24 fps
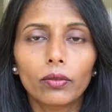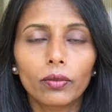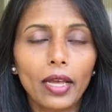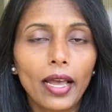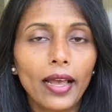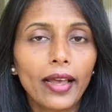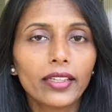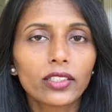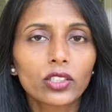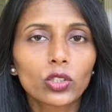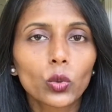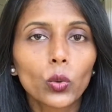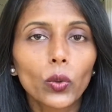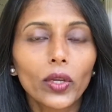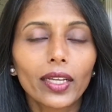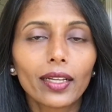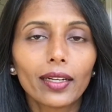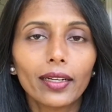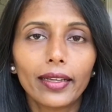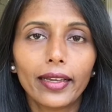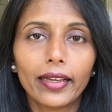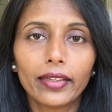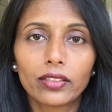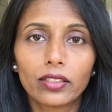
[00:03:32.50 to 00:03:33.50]
as
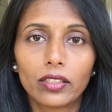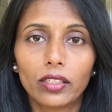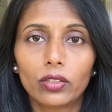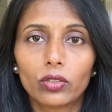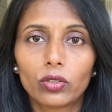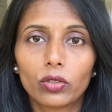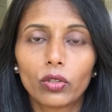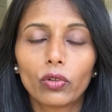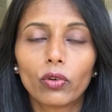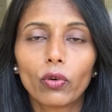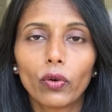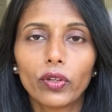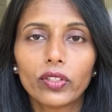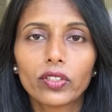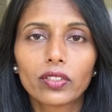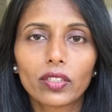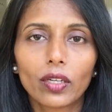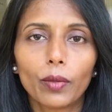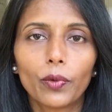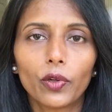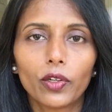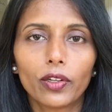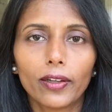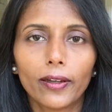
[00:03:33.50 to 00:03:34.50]
quickly as they used to grow in
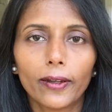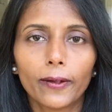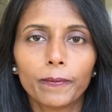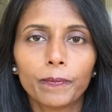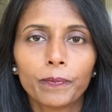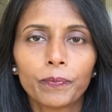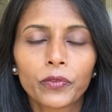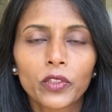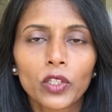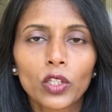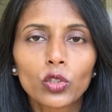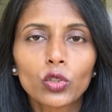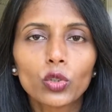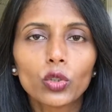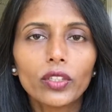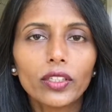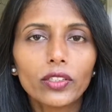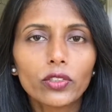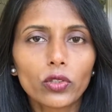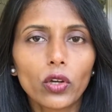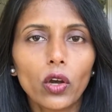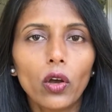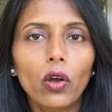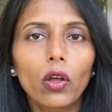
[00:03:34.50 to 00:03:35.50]
summertime. So
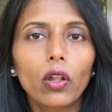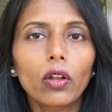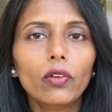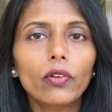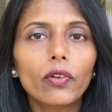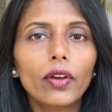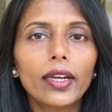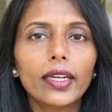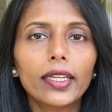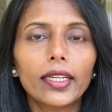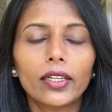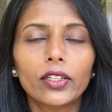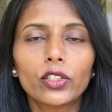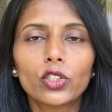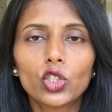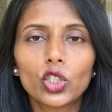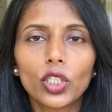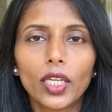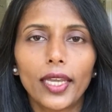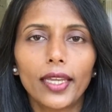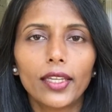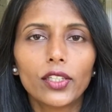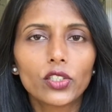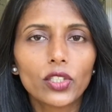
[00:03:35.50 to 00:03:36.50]
there's already a
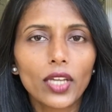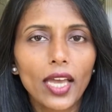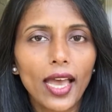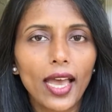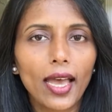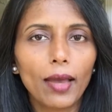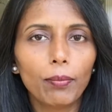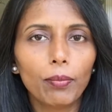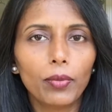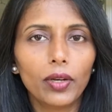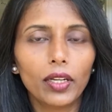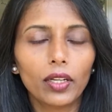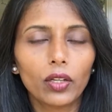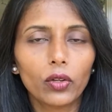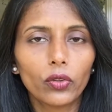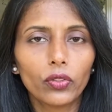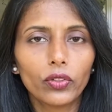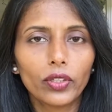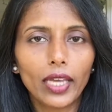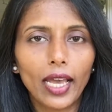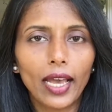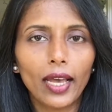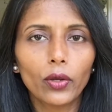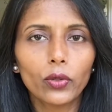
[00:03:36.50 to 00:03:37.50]
change happening on
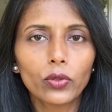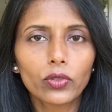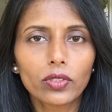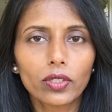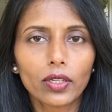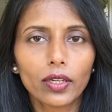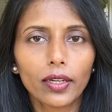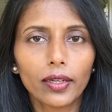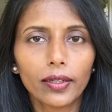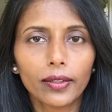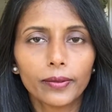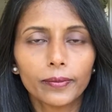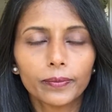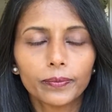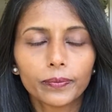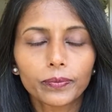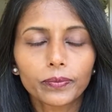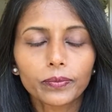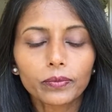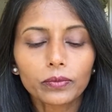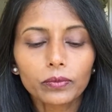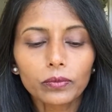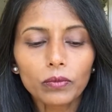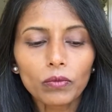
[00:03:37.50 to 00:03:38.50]
the outside.
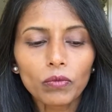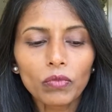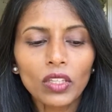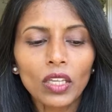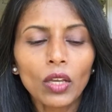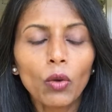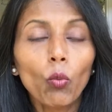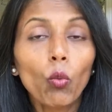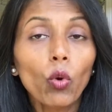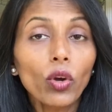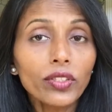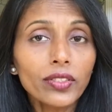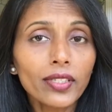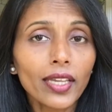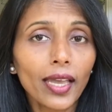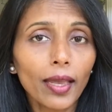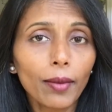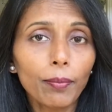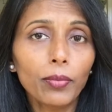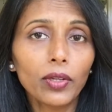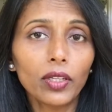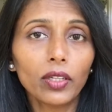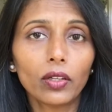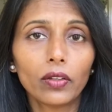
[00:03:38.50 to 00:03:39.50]
What's
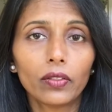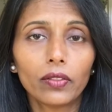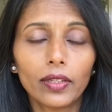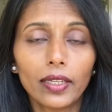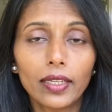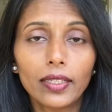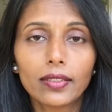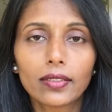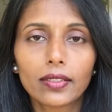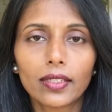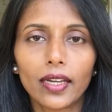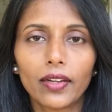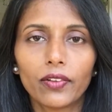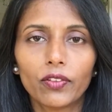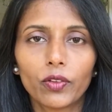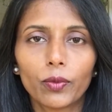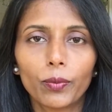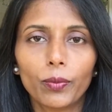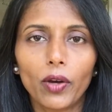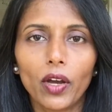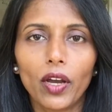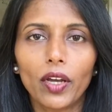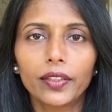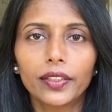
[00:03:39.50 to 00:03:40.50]
happening on the inside of the
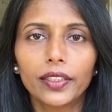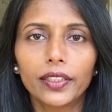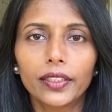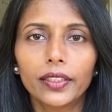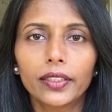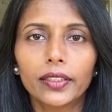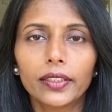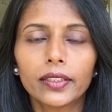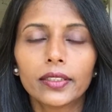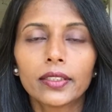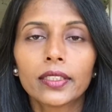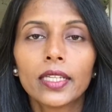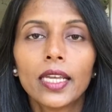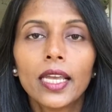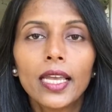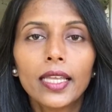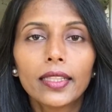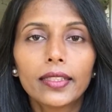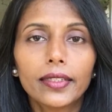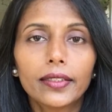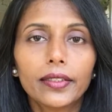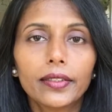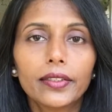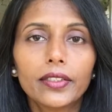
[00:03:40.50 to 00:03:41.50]
body is
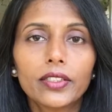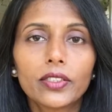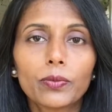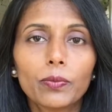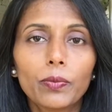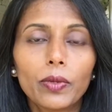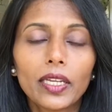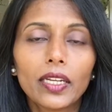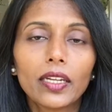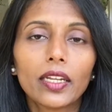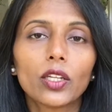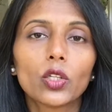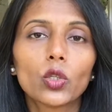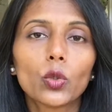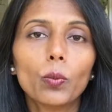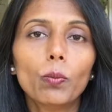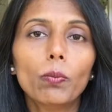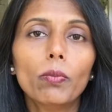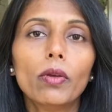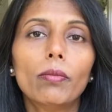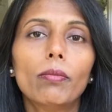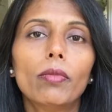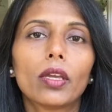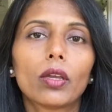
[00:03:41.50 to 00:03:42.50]
that it is beginning to
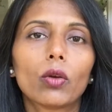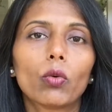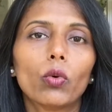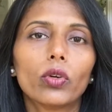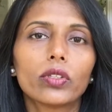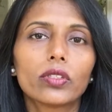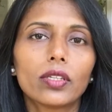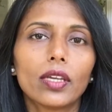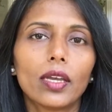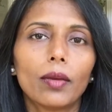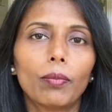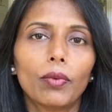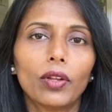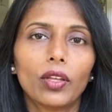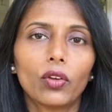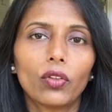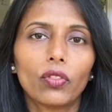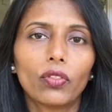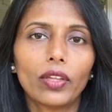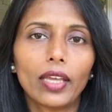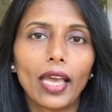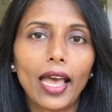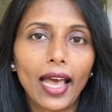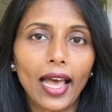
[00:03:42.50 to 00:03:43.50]
mimic what's happening on
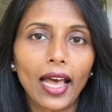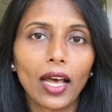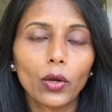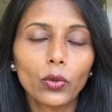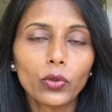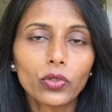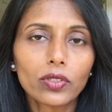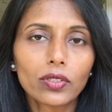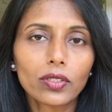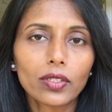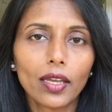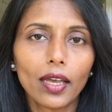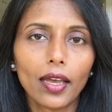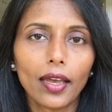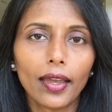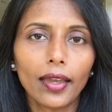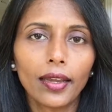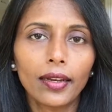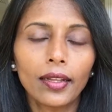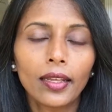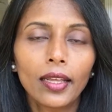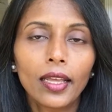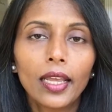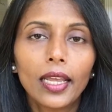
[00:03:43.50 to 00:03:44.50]
the
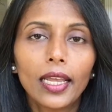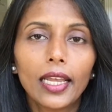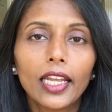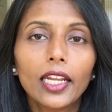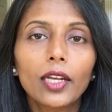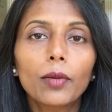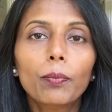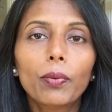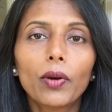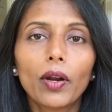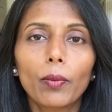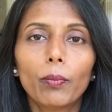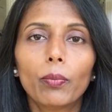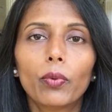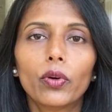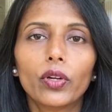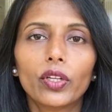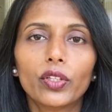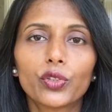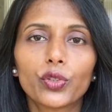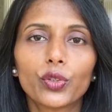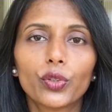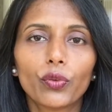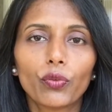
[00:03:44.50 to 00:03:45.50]
outside in
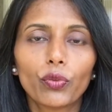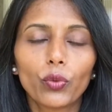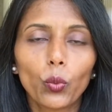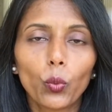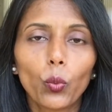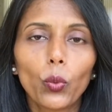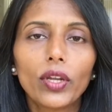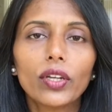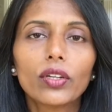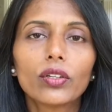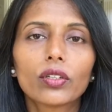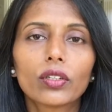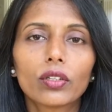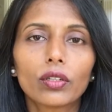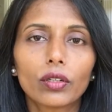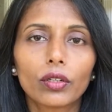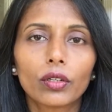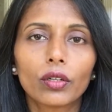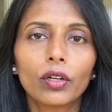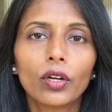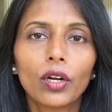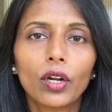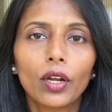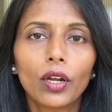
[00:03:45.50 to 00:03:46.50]
preparation of the winter